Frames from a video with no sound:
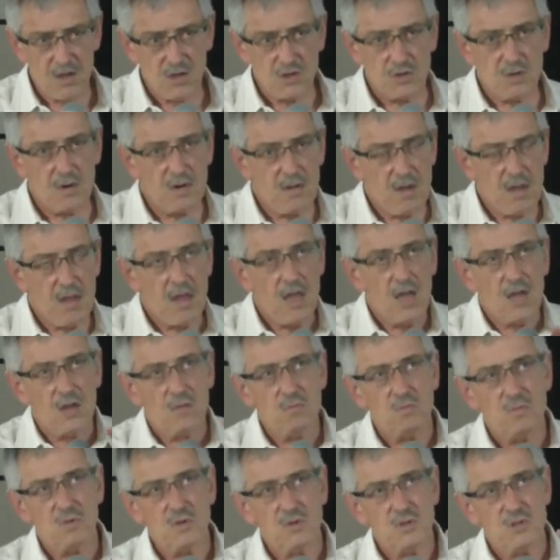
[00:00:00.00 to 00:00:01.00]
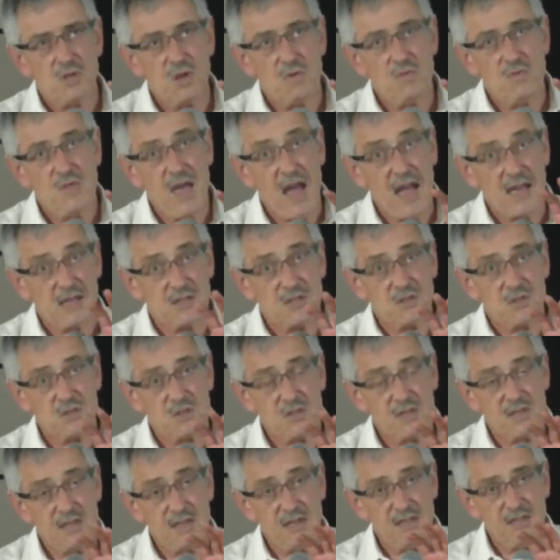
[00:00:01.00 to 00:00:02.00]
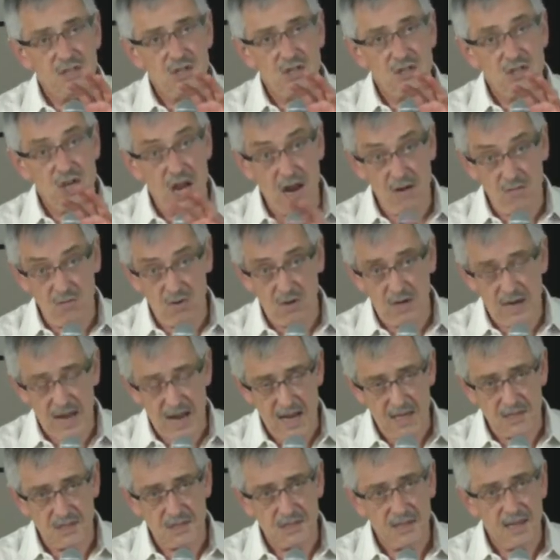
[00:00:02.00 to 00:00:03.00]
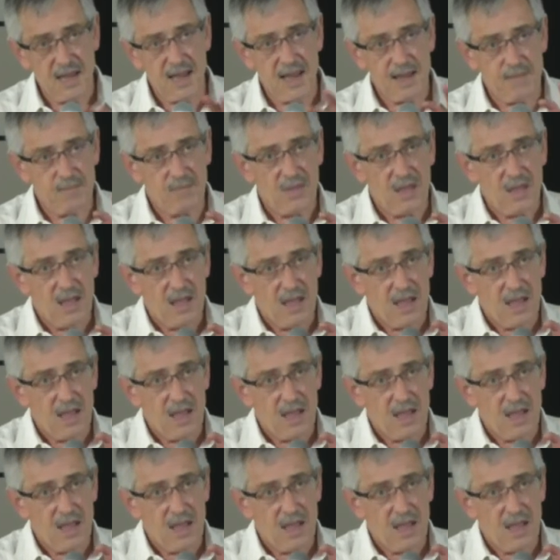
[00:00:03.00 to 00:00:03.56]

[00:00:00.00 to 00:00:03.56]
So that's the general landscape,